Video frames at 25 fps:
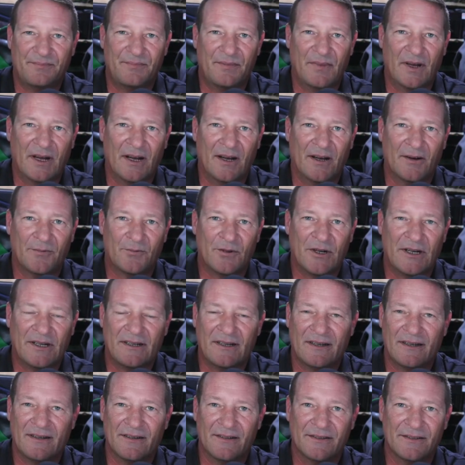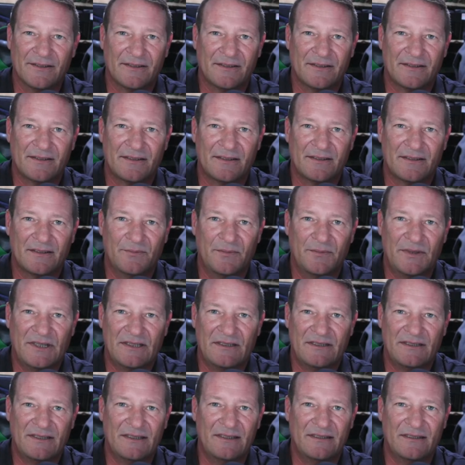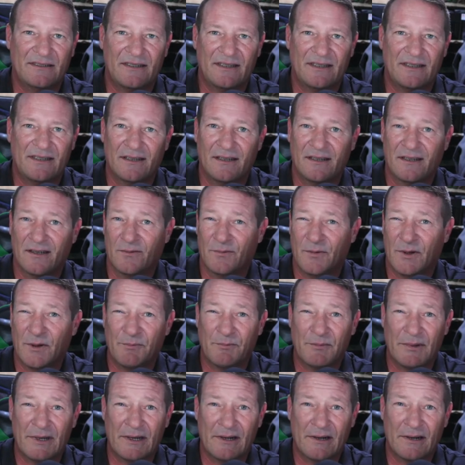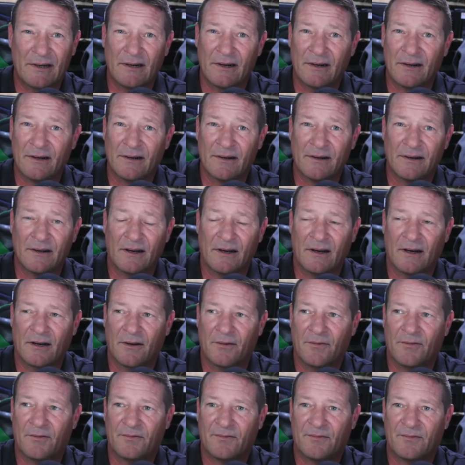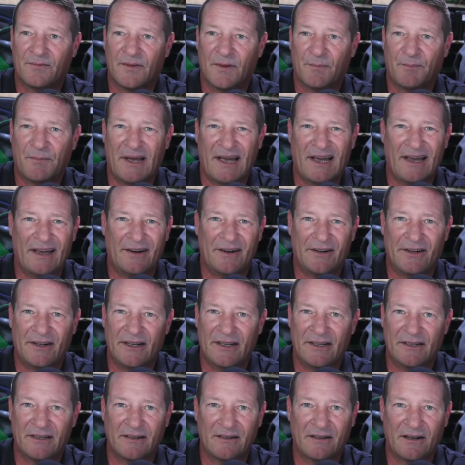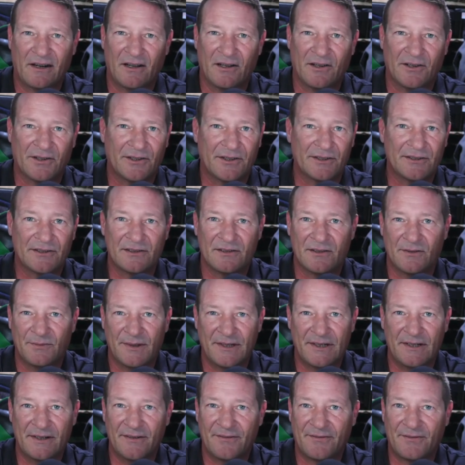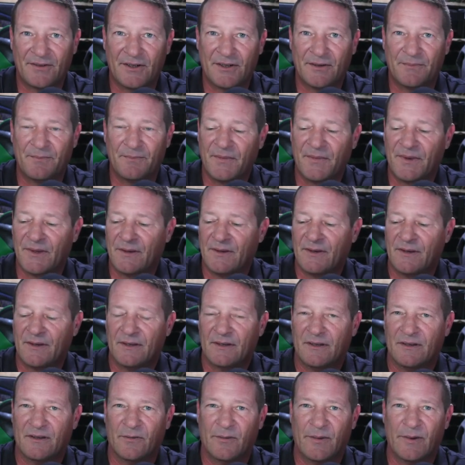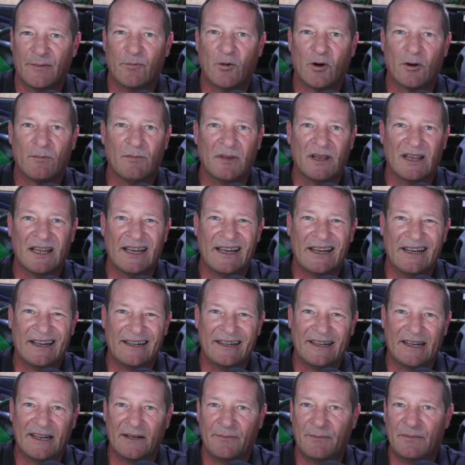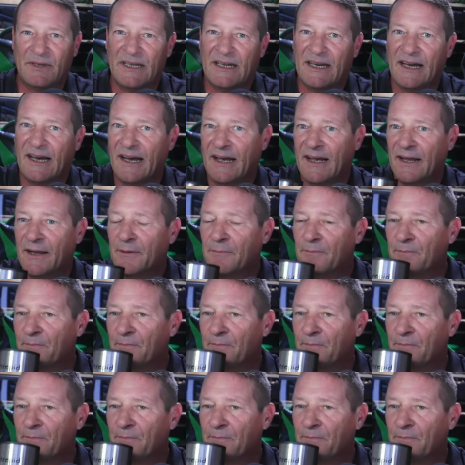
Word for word: Um, red tails, the BCs get a little bit bigger. Um, the patterning, colors, a little bit different, a little bit more bland on a BI.